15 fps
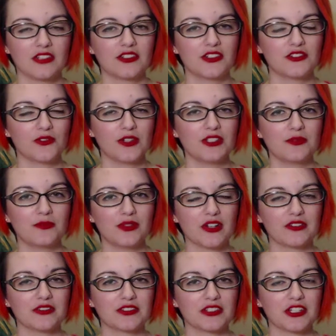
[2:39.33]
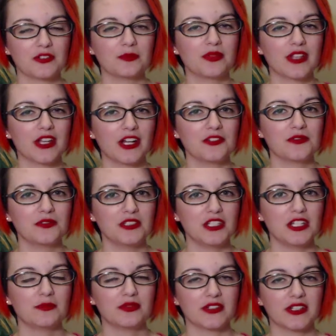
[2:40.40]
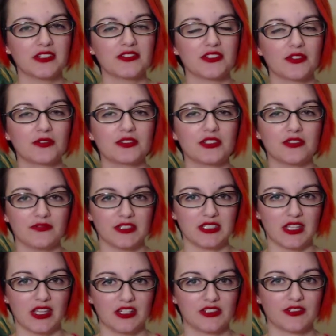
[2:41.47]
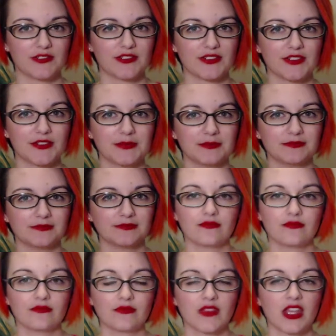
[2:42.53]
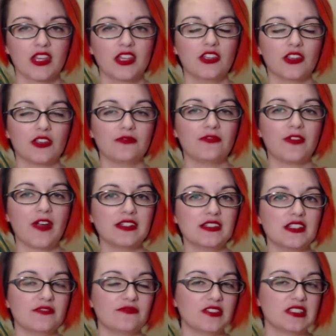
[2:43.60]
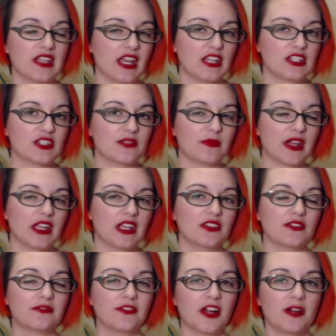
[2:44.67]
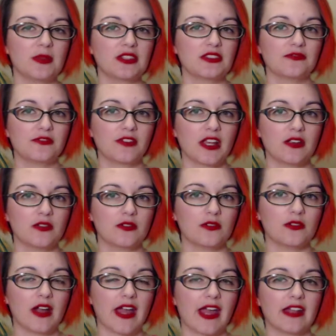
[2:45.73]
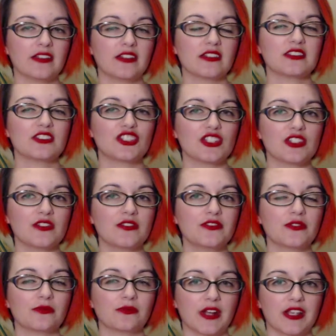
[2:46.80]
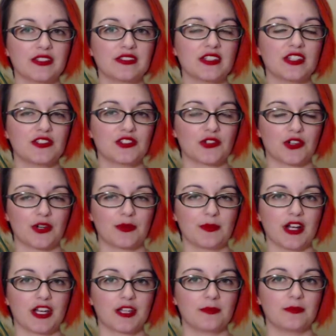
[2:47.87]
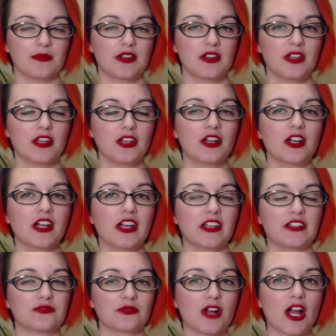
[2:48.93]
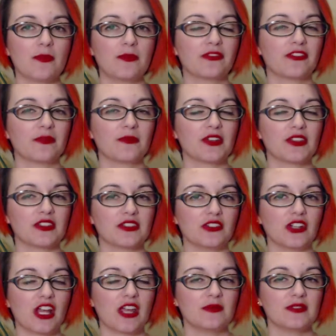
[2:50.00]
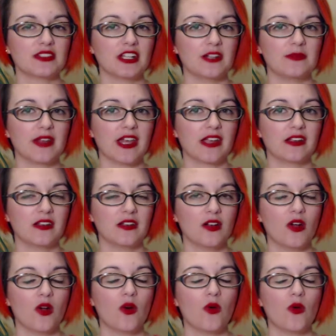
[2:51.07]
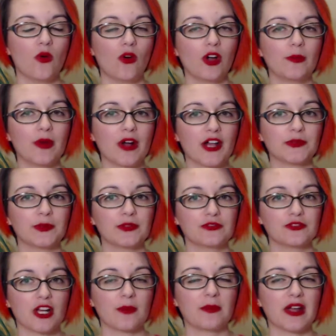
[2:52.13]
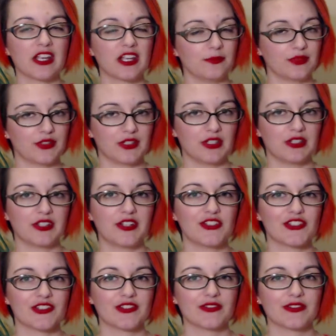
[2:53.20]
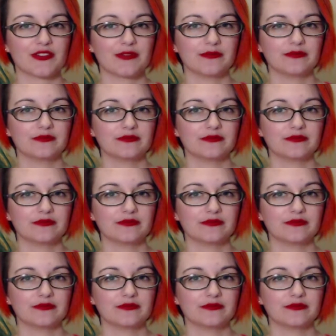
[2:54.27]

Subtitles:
To join the Brawlers Guild, players will need blood-soaked invitations. You can find an invitation by either farming the Vrykul at Shield, Rest, and Stormheim, a drop from within your emissary bag, or a possible drop by completing dungeons.